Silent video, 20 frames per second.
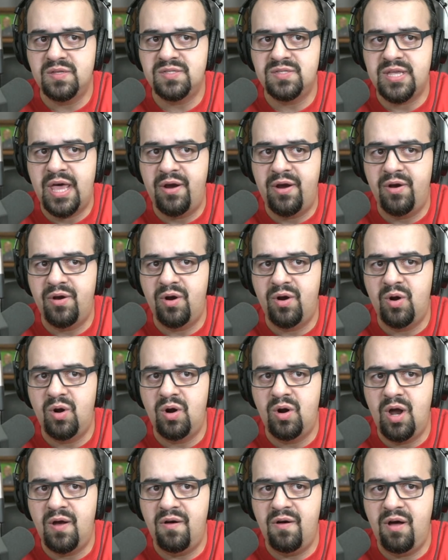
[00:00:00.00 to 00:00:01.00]

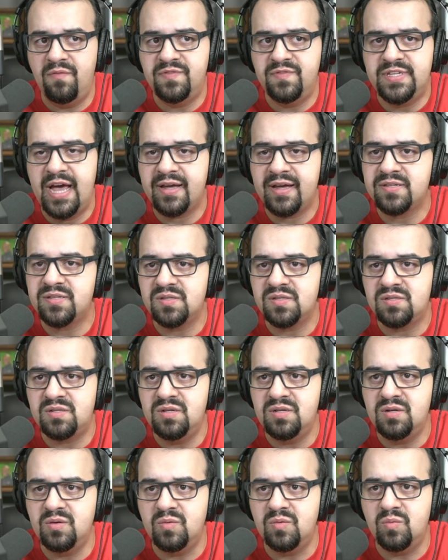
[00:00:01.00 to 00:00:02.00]
senator of Texas do?